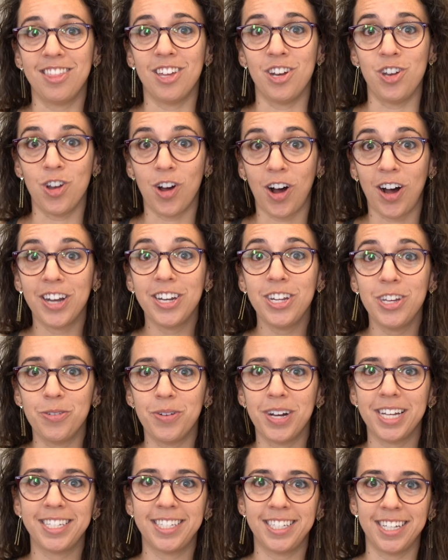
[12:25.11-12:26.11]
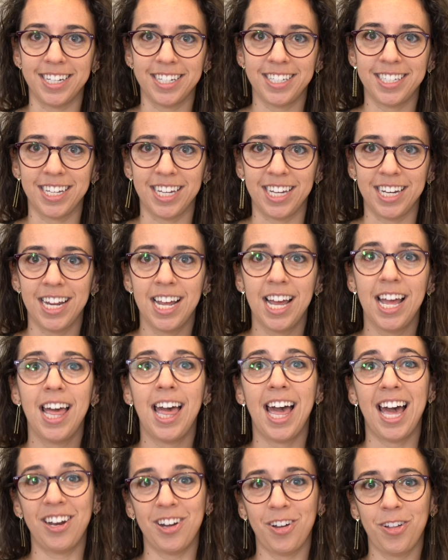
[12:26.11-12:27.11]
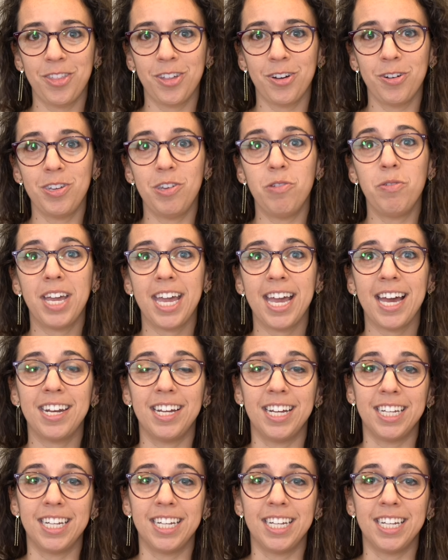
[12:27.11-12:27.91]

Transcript: the non-U.S. citizen, and although you can